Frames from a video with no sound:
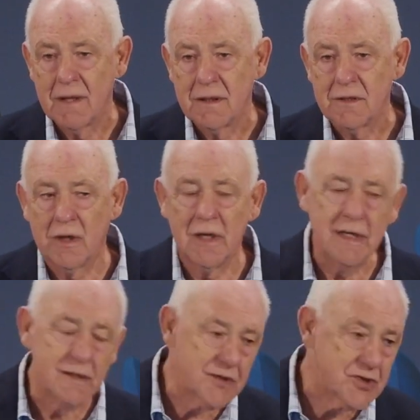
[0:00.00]
to
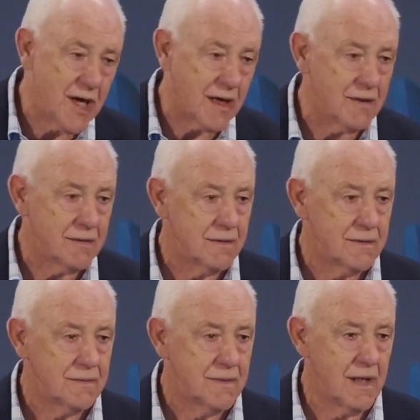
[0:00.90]
heal the sick,
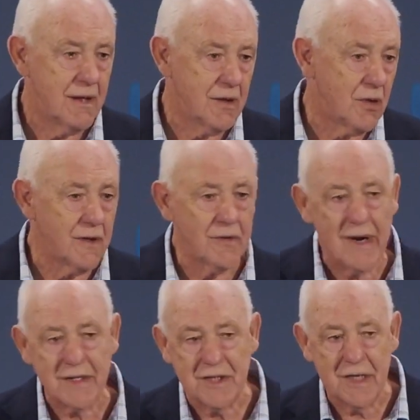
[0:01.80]
you know, and all the
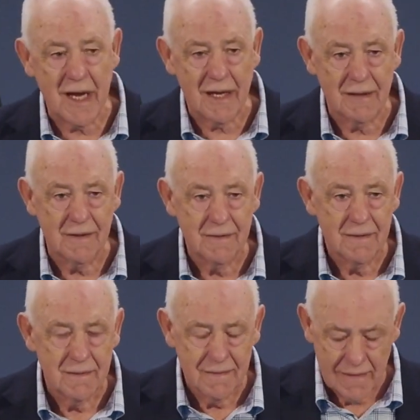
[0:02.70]
rest he did.
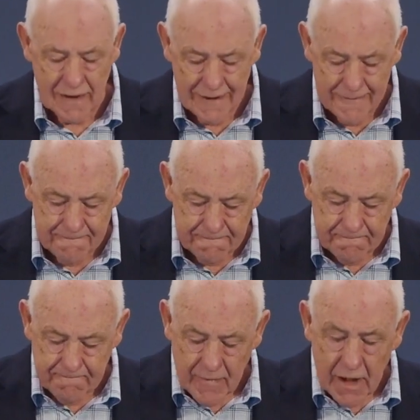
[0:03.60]

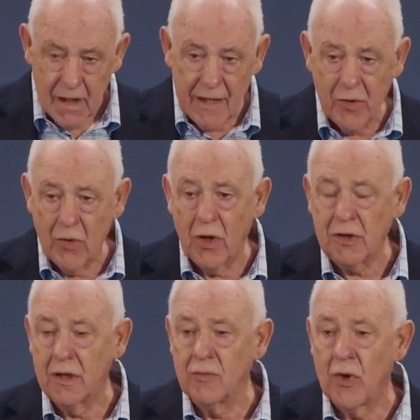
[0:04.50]
He never
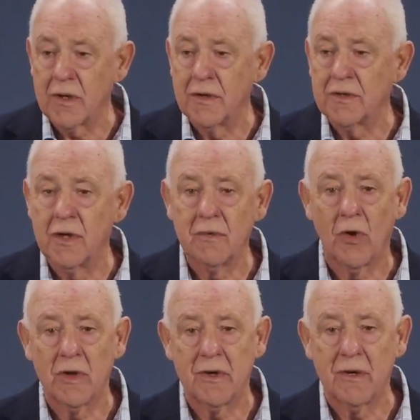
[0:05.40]
walked on water and turned
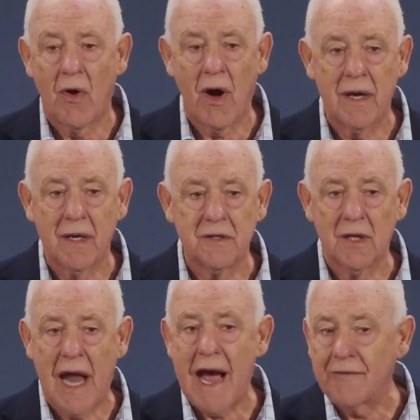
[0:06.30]
water into wine
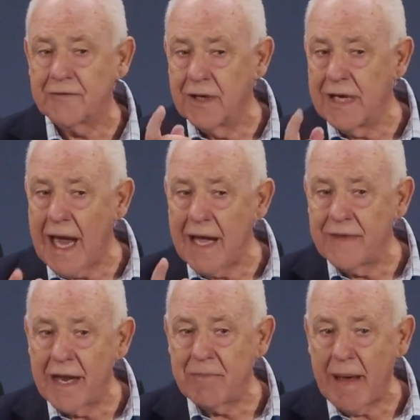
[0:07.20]
until after he had
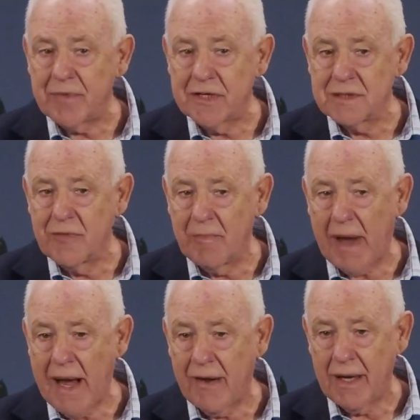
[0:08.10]
that baptism of
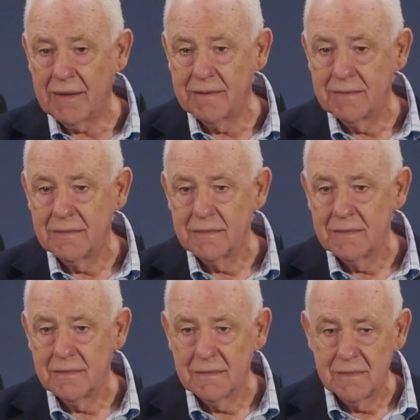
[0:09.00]
power.
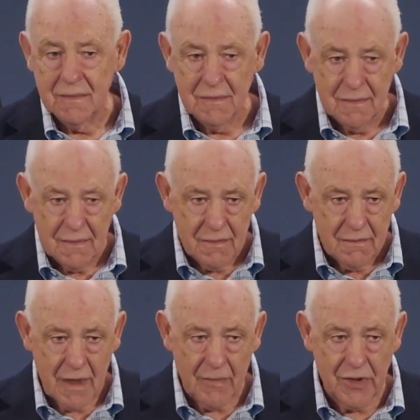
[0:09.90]

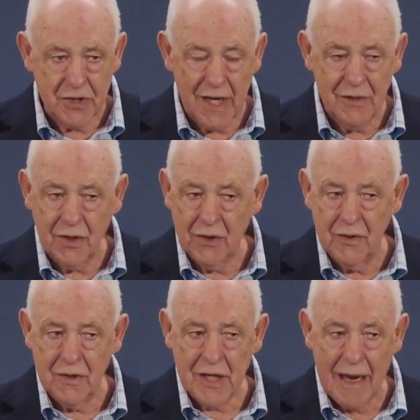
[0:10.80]
Remember, he said, you can do
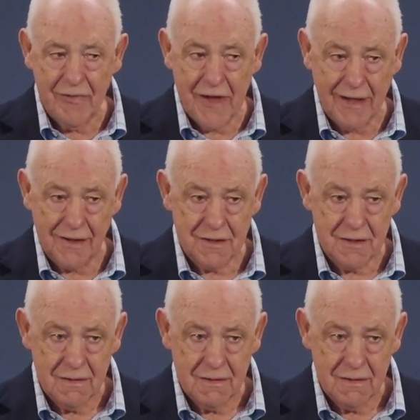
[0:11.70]
the same things.